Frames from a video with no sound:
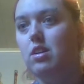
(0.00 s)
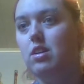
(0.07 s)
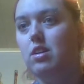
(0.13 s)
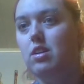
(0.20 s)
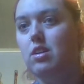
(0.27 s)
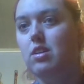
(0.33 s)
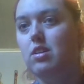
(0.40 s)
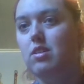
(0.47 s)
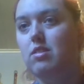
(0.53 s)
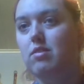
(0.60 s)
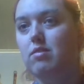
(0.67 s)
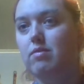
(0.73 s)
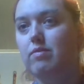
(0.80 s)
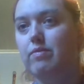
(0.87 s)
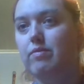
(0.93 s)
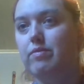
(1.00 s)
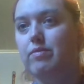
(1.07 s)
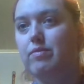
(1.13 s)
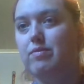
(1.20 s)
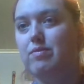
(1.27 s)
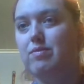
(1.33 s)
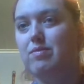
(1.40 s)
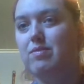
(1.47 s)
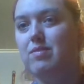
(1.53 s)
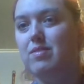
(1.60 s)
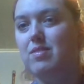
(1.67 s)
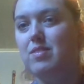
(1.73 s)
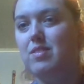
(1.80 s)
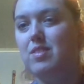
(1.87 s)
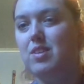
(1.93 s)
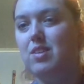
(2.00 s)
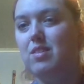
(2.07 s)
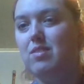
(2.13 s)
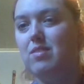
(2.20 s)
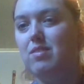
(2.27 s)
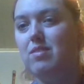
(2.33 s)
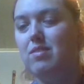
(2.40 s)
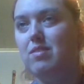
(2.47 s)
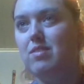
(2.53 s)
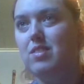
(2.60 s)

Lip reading: Nobody speaks.